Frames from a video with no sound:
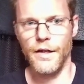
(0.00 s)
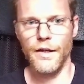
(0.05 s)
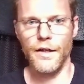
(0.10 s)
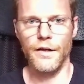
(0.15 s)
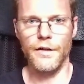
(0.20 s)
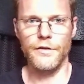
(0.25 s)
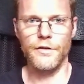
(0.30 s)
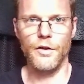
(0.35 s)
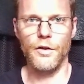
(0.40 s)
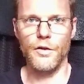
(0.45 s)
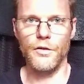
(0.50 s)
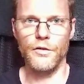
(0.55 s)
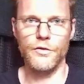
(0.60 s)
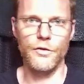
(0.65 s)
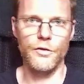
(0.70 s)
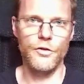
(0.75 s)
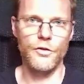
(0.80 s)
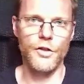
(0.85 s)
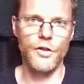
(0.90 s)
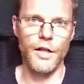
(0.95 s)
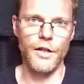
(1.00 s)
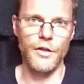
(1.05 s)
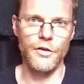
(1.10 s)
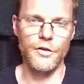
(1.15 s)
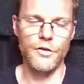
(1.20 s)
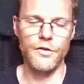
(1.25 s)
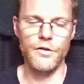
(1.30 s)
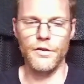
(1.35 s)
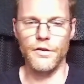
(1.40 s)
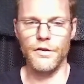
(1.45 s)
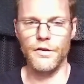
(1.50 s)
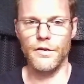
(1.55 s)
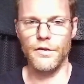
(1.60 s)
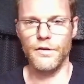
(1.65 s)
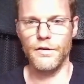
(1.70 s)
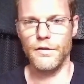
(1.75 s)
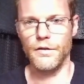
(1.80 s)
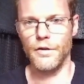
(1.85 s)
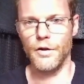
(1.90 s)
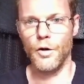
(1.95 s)
and also change
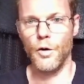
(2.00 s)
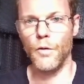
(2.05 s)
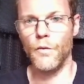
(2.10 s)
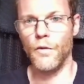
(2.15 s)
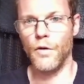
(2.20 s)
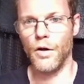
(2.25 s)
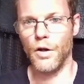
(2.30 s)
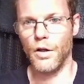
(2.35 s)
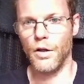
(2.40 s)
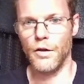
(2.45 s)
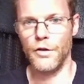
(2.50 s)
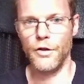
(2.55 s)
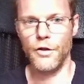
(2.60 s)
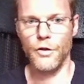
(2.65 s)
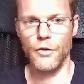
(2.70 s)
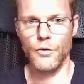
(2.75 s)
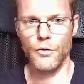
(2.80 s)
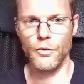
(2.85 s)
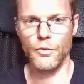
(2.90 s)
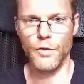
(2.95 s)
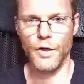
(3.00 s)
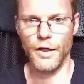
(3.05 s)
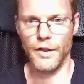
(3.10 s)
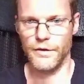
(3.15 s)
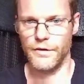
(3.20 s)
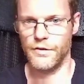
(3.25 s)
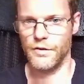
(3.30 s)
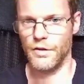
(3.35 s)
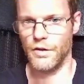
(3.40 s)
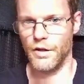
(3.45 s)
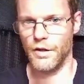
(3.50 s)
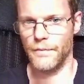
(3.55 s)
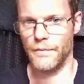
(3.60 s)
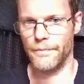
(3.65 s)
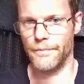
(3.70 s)
the overall hue and so on.